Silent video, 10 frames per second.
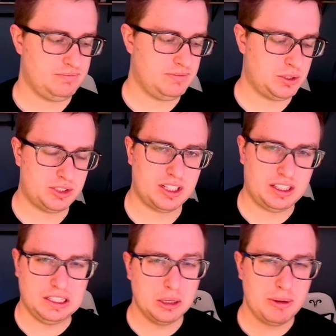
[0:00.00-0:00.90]
there's a
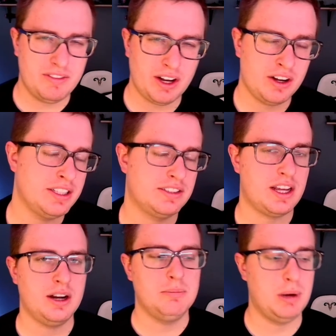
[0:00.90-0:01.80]
little bit of variance
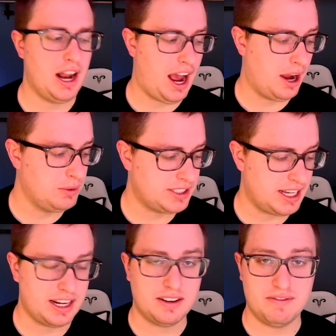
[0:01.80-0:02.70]
there, but I was
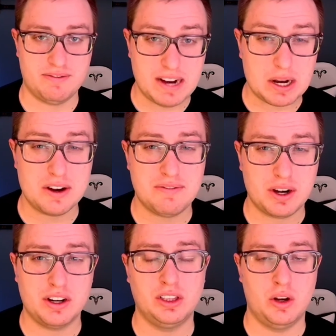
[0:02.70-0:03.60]
getting very,
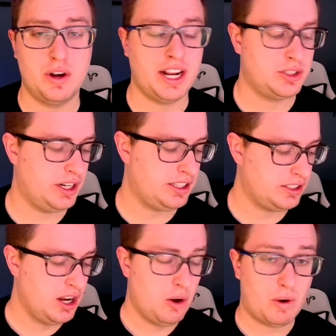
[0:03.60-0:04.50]
very low nitrates.
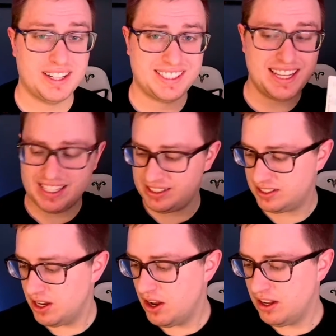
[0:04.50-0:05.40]
Whereas this
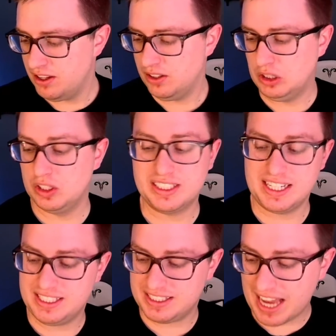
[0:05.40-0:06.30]
looked
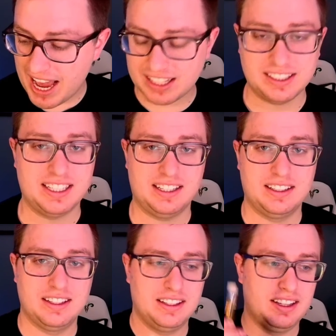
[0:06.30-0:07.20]
exactly
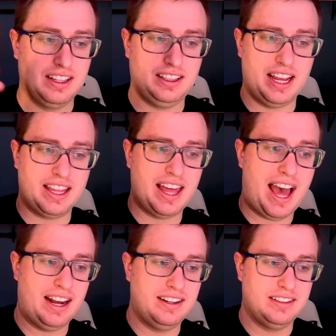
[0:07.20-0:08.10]
like
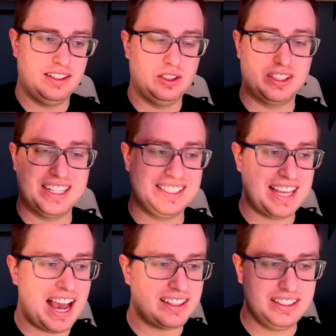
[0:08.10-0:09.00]
that. Looked
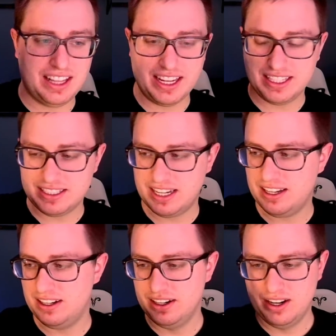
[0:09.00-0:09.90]
exactly like it
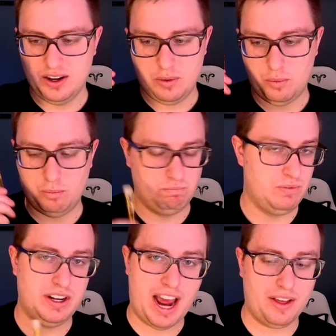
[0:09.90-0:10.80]
did
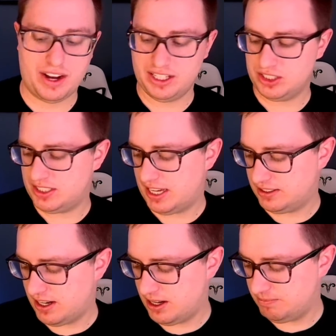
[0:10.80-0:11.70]
now that I just
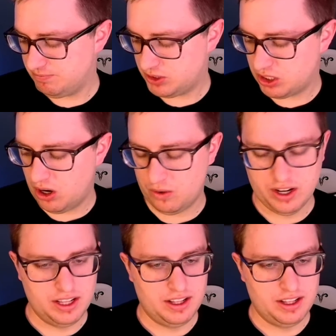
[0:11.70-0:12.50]
tested it. So